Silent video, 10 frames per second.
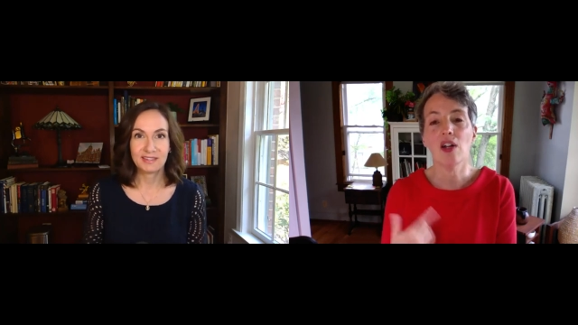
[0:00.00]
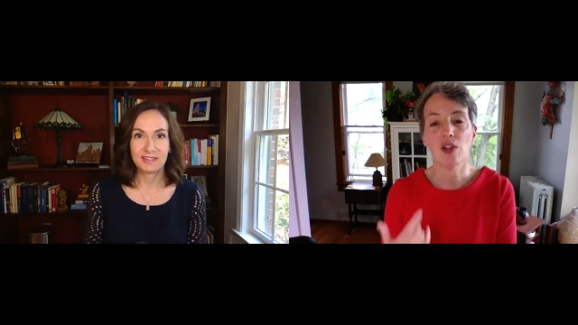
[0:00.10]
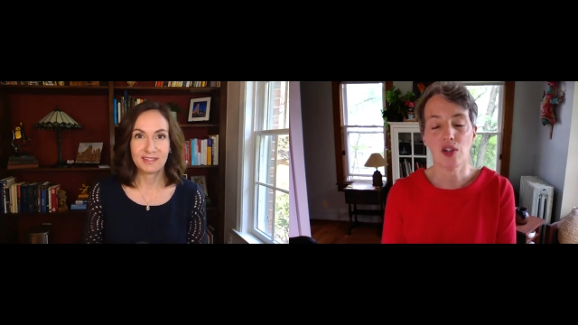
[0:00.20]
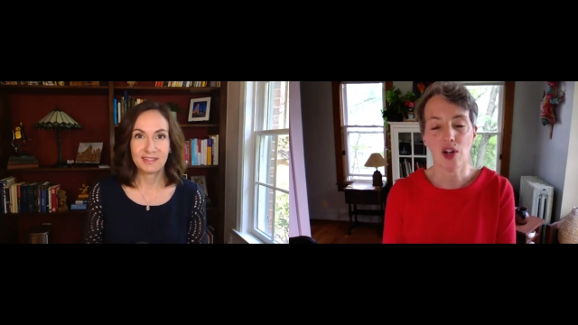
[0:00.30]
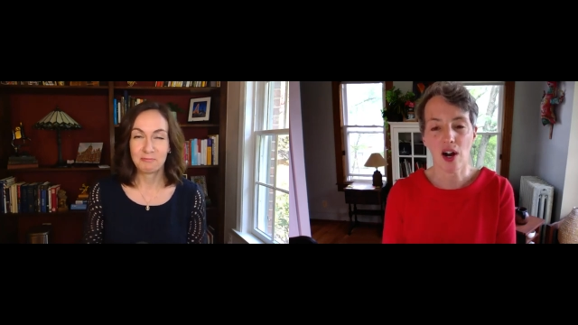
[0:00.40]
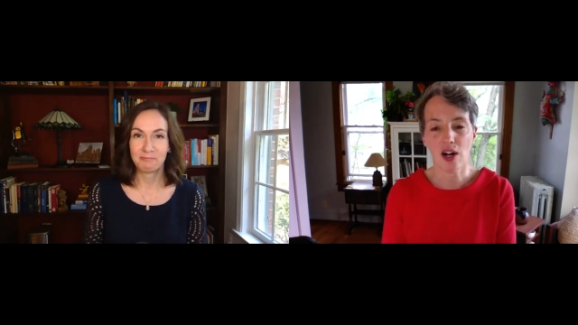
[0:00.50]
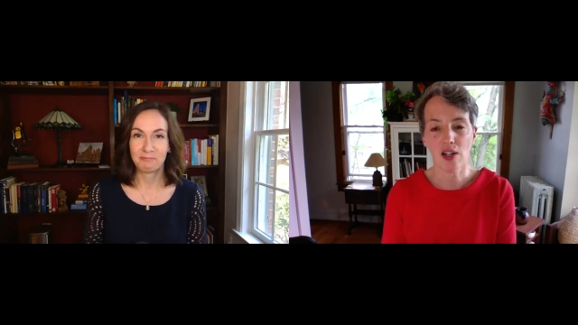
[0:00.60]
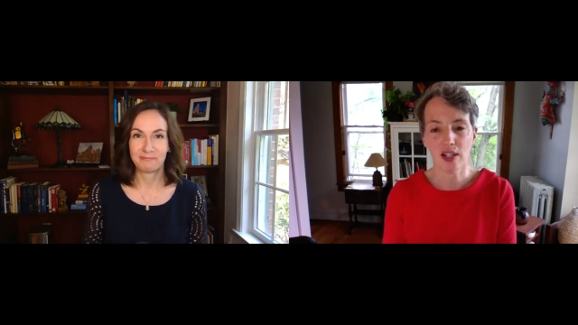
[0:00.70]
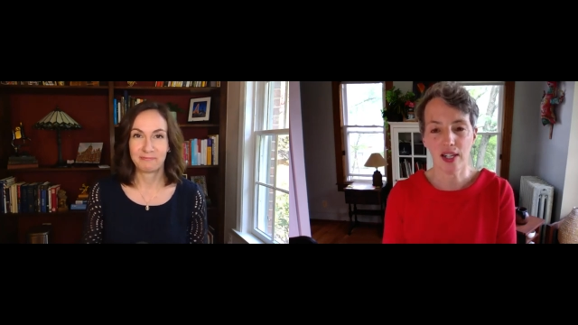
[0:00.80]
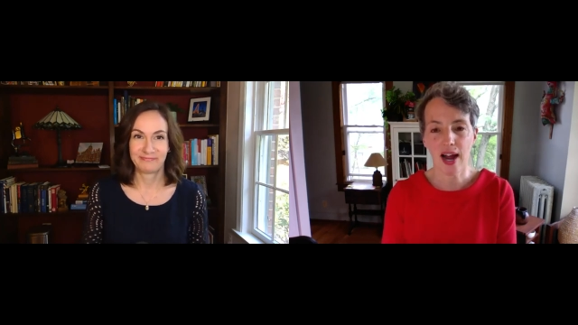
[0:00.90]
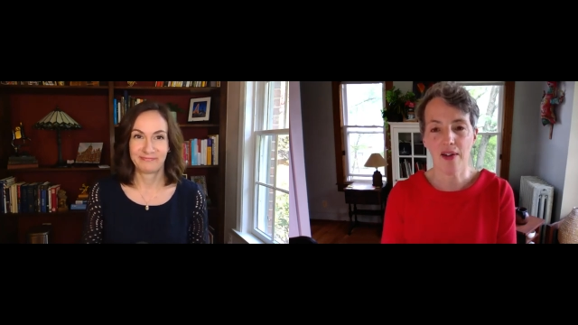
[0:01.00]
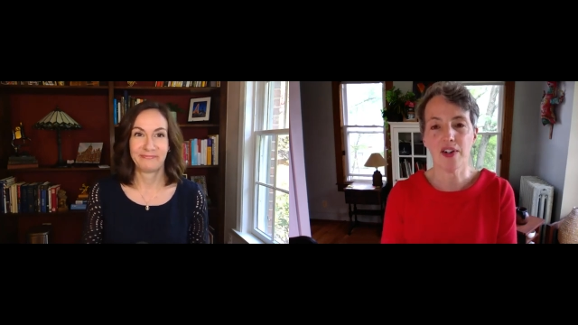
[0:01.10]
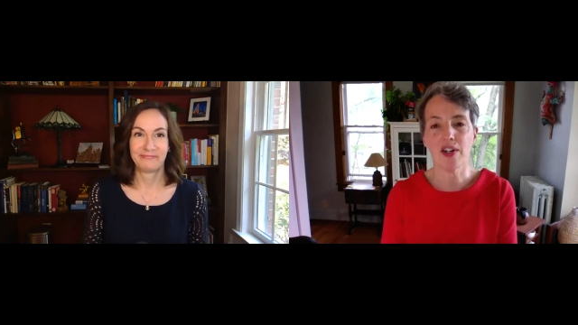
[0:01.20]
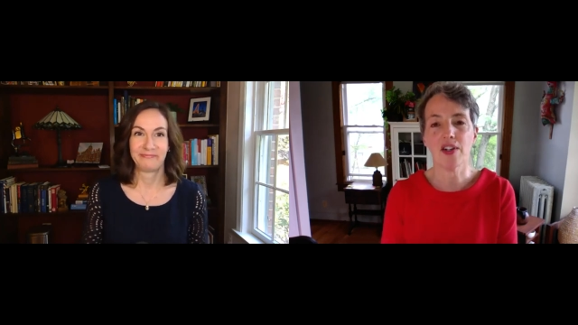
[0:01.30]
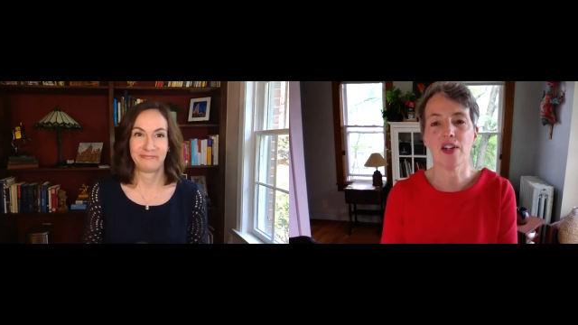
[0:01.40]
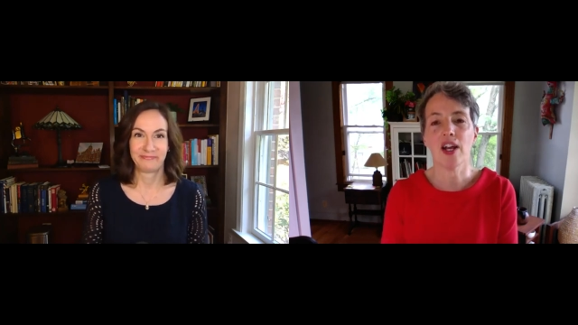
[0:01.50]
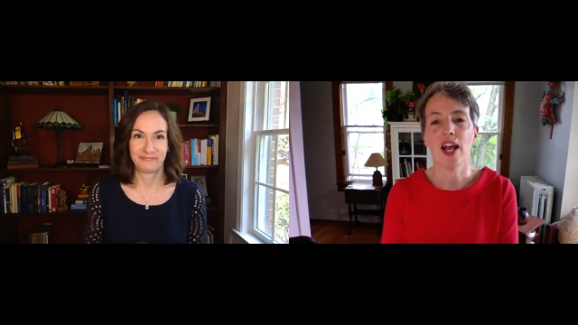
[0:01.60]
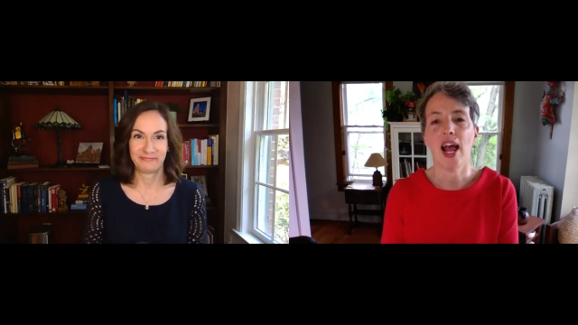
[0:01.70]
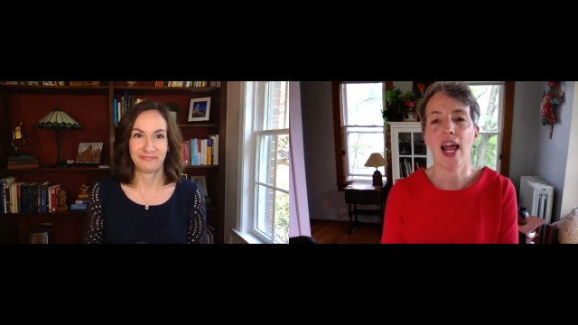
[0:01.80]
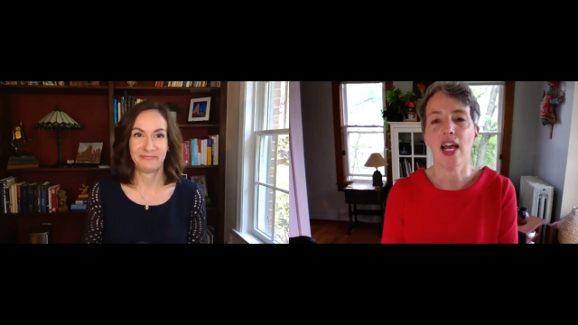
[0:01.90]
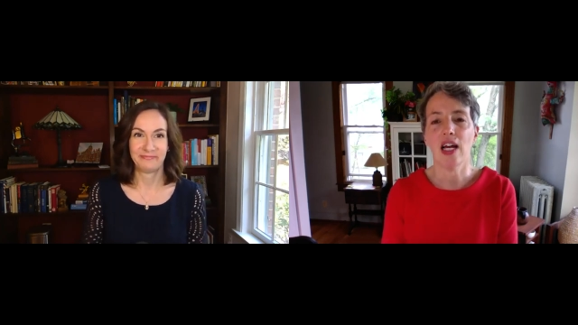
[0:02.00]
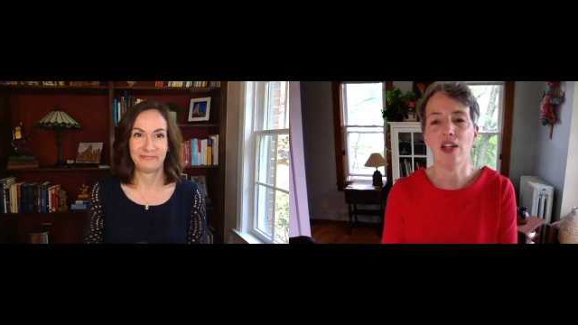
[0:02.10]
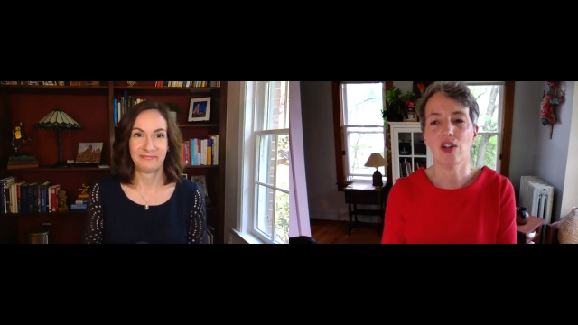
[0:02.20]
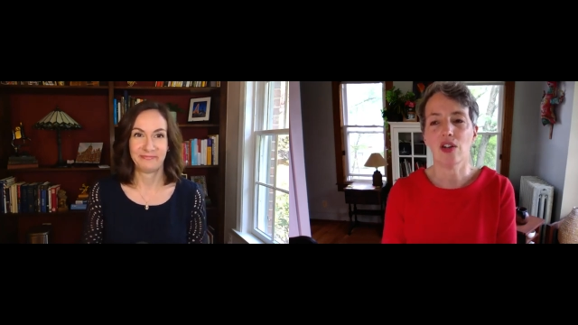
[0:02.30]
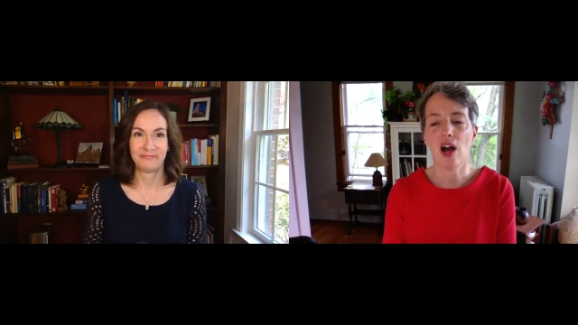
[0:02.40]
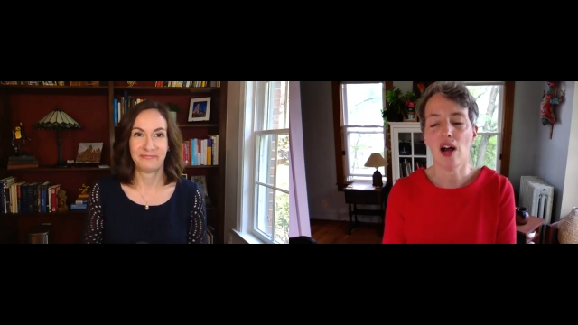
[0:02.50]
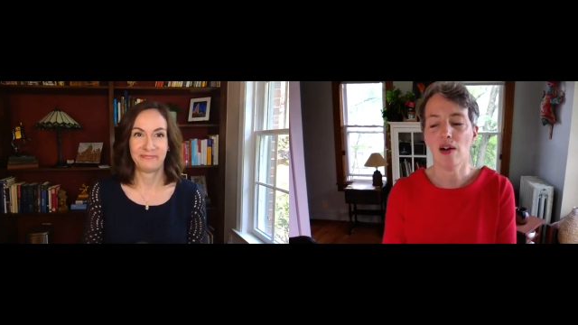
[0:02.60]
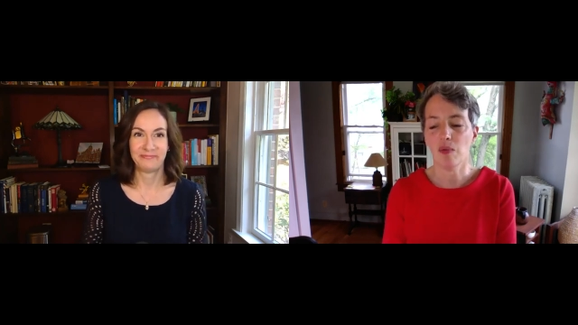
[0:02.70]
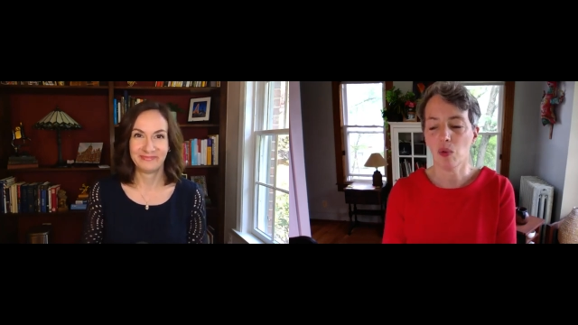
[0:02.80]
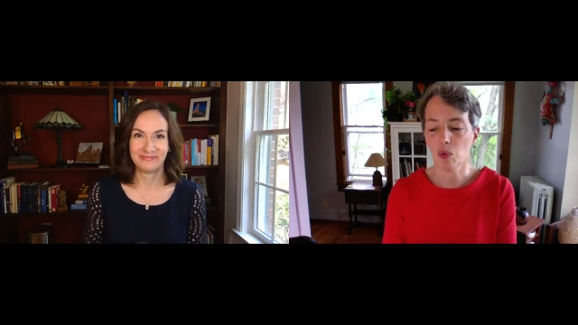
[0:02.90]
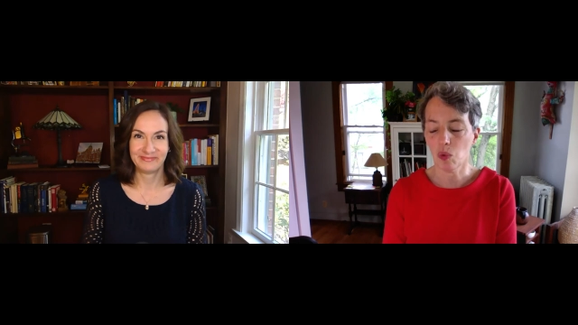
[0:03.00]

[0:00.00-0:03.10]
Speaker 1: to talk to staffers and um,